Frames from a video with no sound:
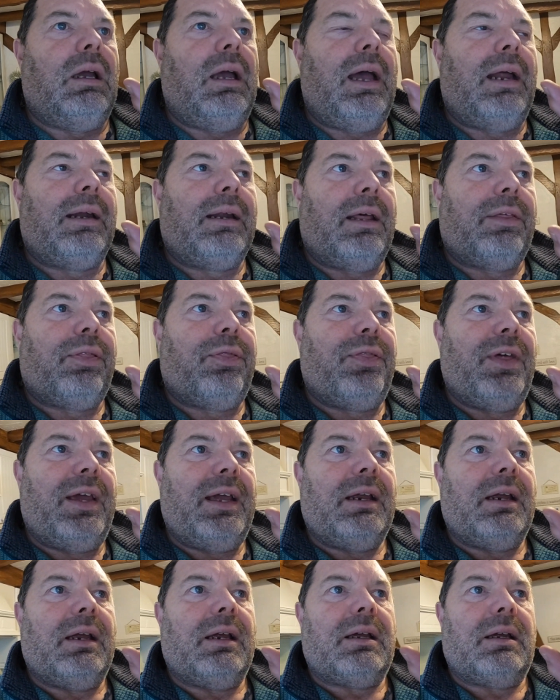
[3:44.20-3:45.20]
and I
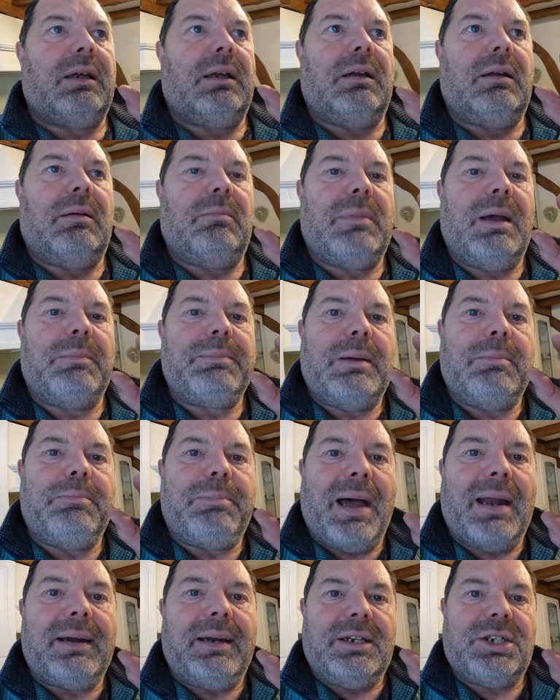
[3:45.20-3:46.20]
think maybe
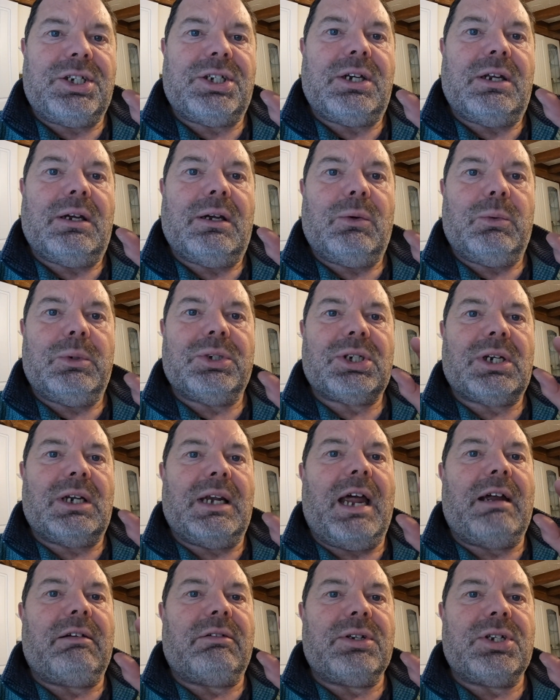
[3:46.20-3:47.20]
Bannister was
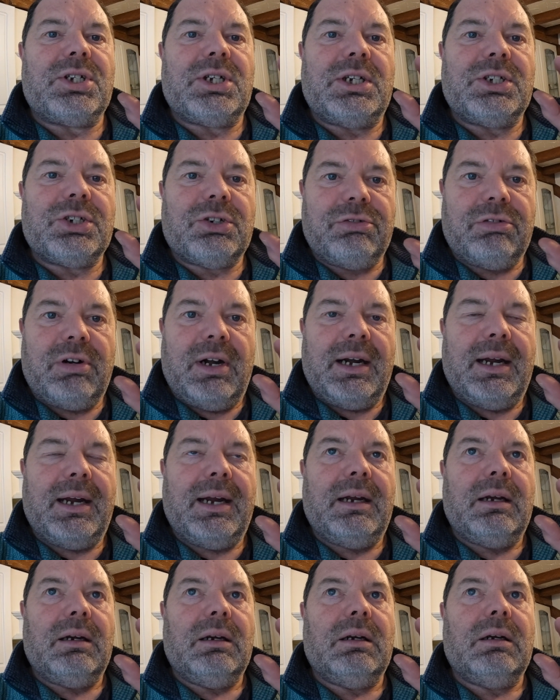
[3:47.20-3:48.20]
Clarence's
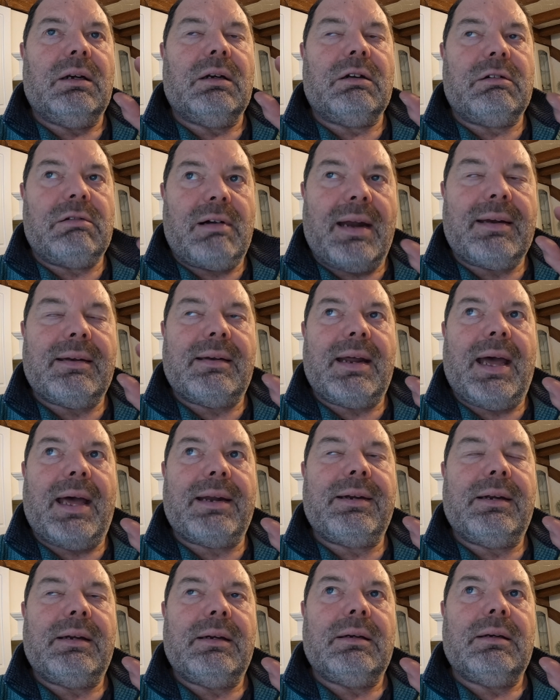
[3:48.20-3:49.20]
great
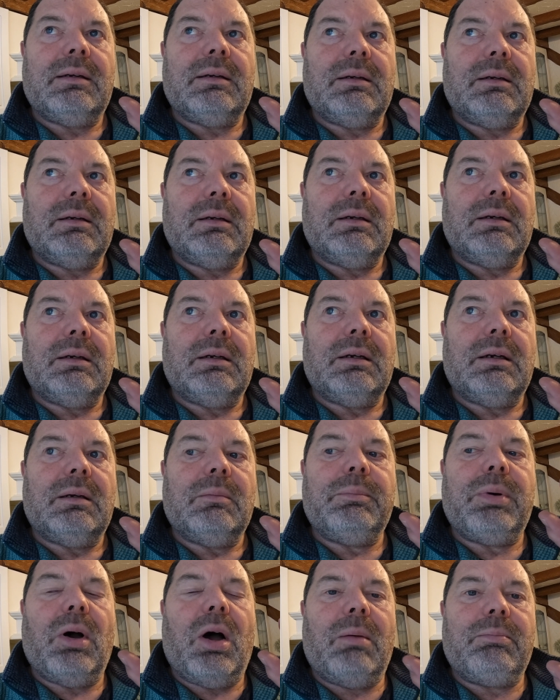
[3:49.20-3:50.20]
granddad,
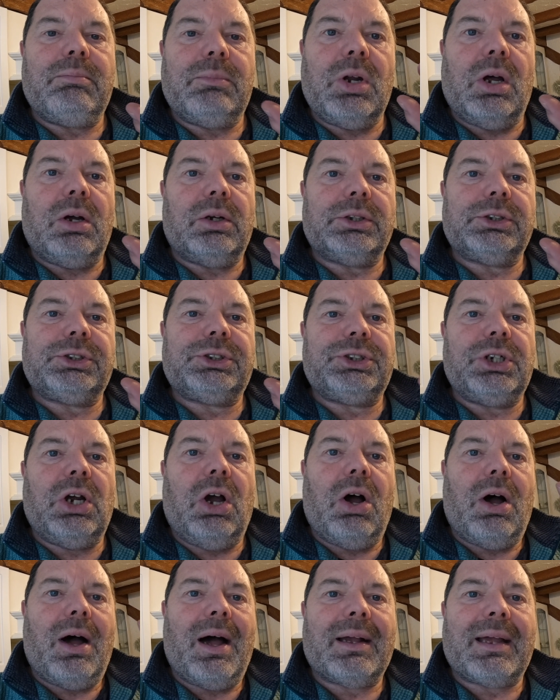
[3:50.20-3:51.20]
but I'm not
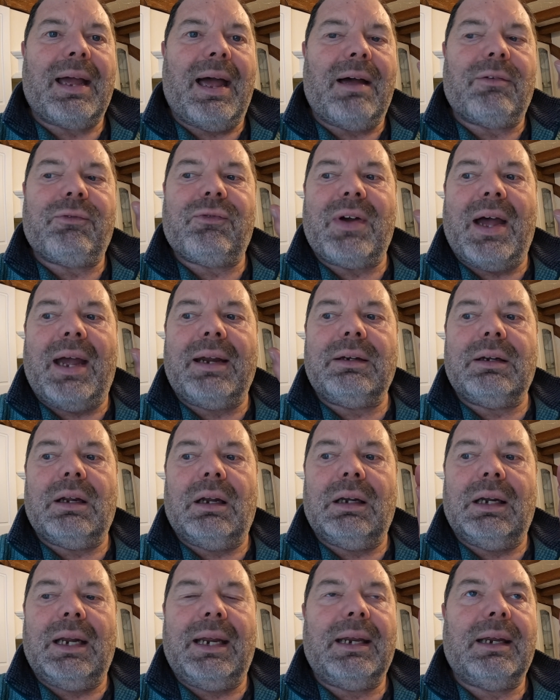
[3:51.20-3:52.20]
sure. I can't find a
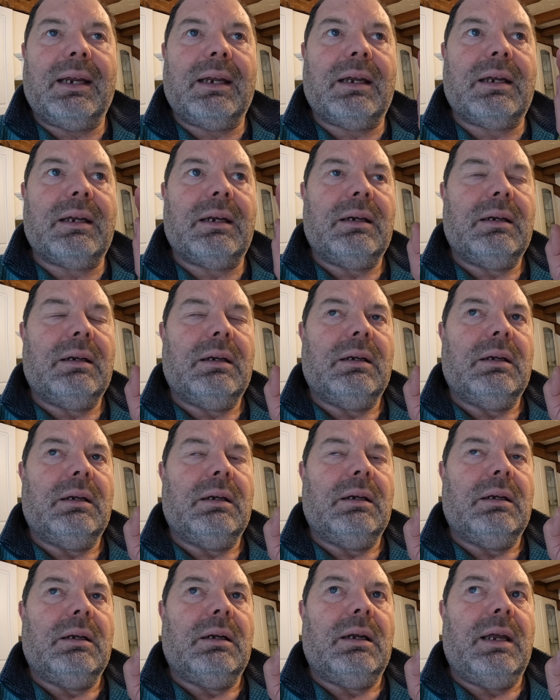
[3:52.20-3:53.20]
link,
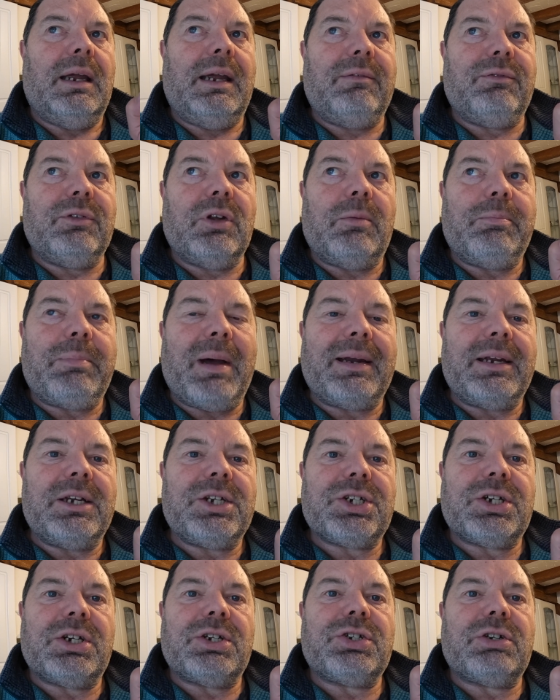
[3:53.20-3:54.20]
even though
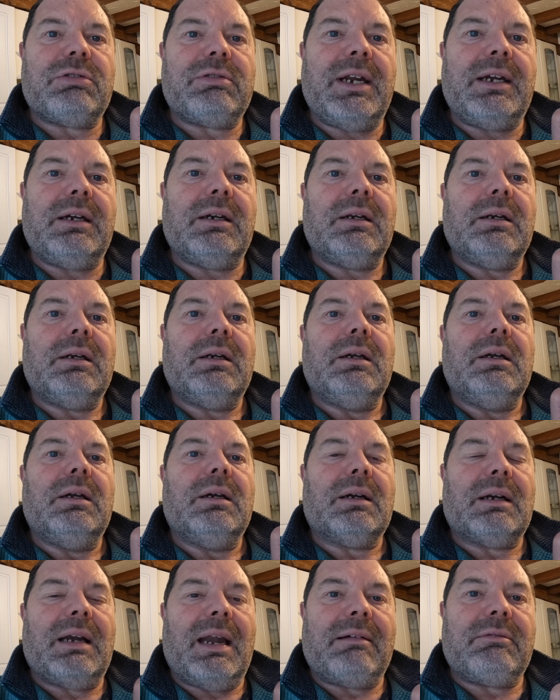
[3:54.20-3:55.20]
Bannisters are in
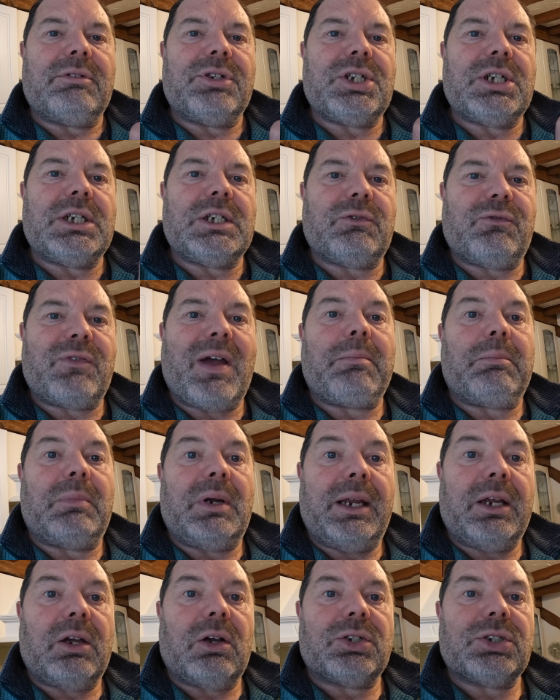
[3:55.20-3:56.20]
Clarence's
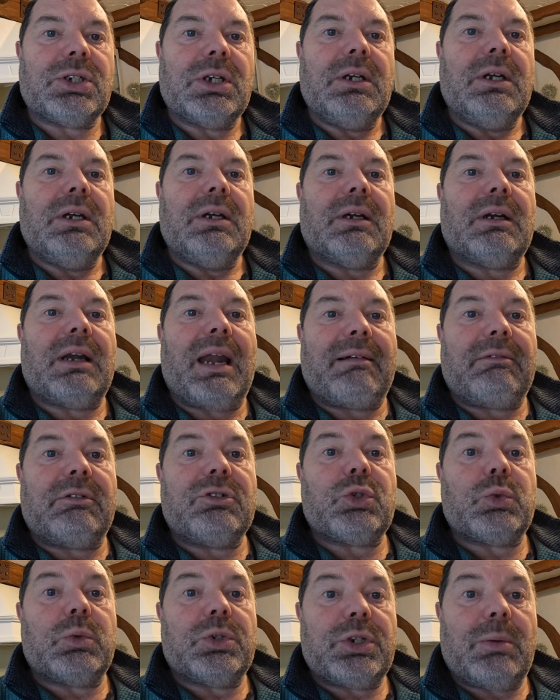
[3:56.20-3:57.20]
family, because
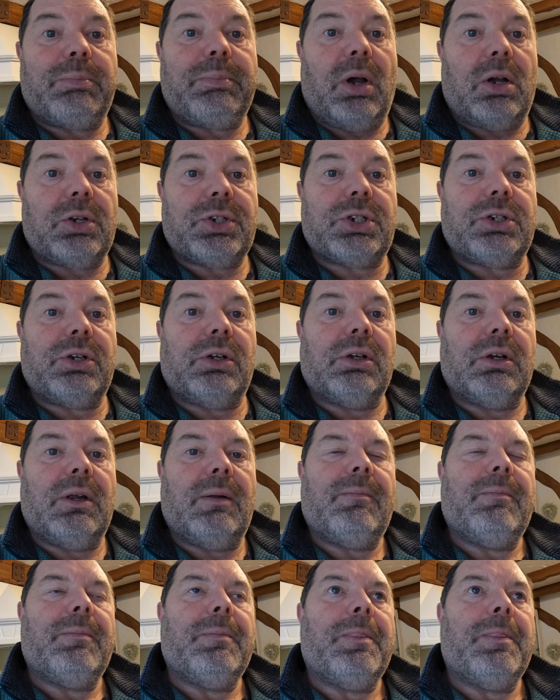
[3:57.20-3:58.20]
Clarence was apostle.